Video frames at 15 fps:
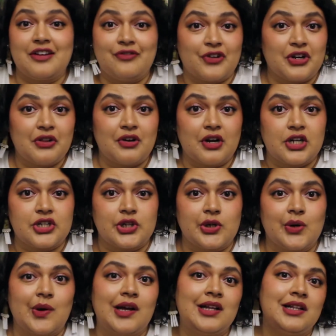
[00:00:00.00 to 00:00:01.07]
further
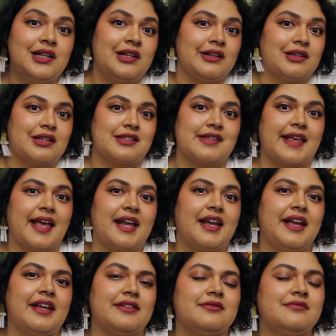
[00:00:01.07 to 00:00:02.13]
ado, let's get
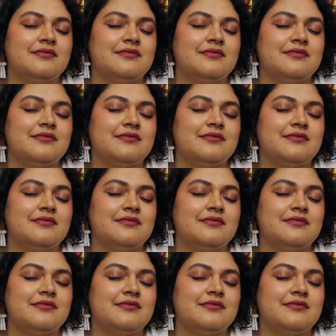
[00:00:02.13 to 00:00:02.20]
it.